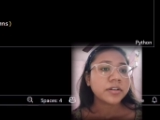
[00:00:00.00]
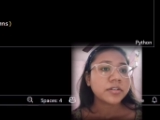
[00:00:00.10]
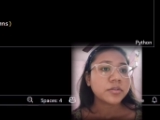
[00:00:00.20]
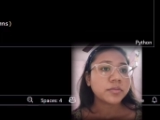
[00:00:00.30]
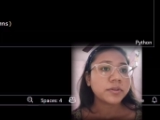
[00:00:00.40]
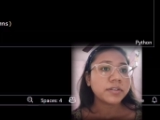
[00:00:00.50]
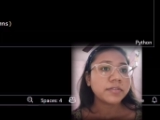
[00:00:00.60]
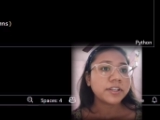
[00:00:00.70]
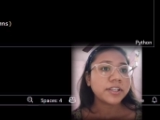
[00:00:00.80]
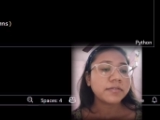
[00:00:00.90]
So we
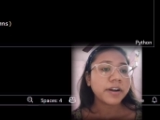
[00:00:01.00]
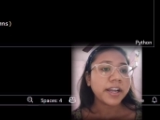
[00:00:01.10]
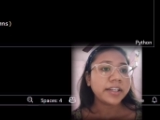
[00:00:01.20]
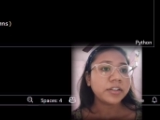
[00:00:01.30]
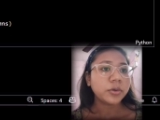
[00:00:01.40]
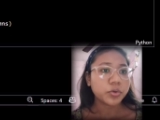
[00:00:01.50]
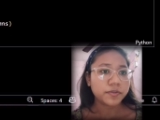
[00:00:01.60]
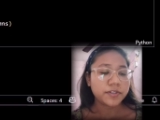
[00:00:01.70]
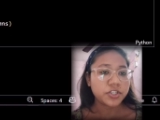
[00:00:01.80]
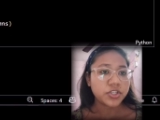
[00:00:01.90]
will find the
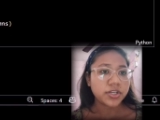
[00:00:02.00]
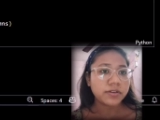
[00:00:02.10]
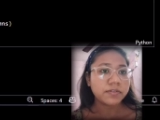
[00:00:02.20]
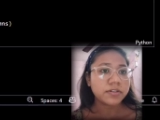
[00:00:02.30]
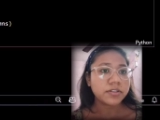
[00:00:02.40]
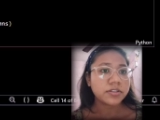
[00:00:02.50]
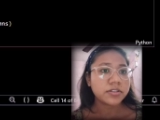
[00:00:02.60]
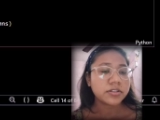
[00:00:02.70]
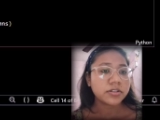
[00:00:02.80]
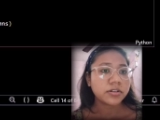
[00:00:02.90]
coefficient
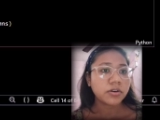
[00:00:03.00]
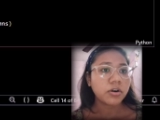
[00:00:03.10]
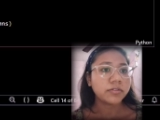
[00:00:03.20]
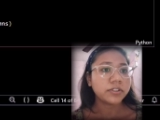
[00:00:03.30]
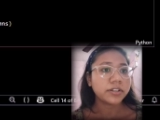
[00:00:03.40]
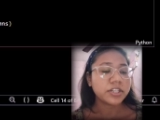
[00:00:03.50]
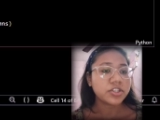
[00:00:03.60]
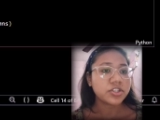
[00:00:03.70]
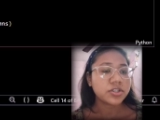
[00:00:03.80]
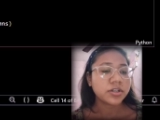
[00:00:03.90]
first of the
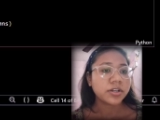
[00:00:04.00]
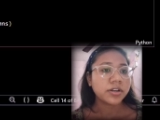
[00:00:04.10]
ridge